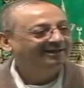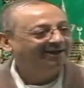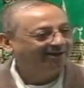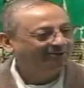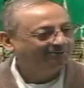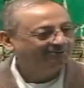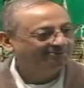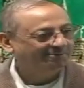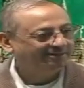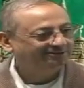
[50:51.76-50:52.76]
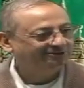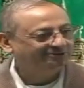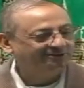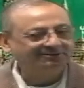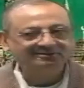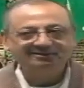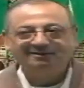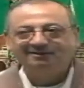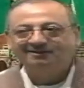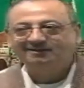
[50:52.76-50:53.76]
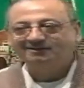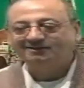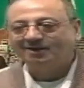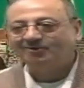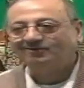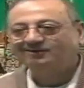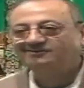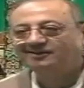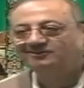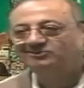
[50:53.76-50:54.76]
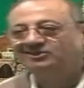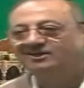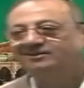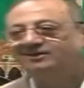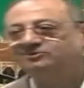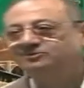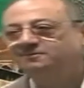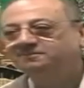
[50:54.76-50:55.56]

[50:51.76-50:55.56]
Are you with me, brothers and sisters? Now translate this sentence.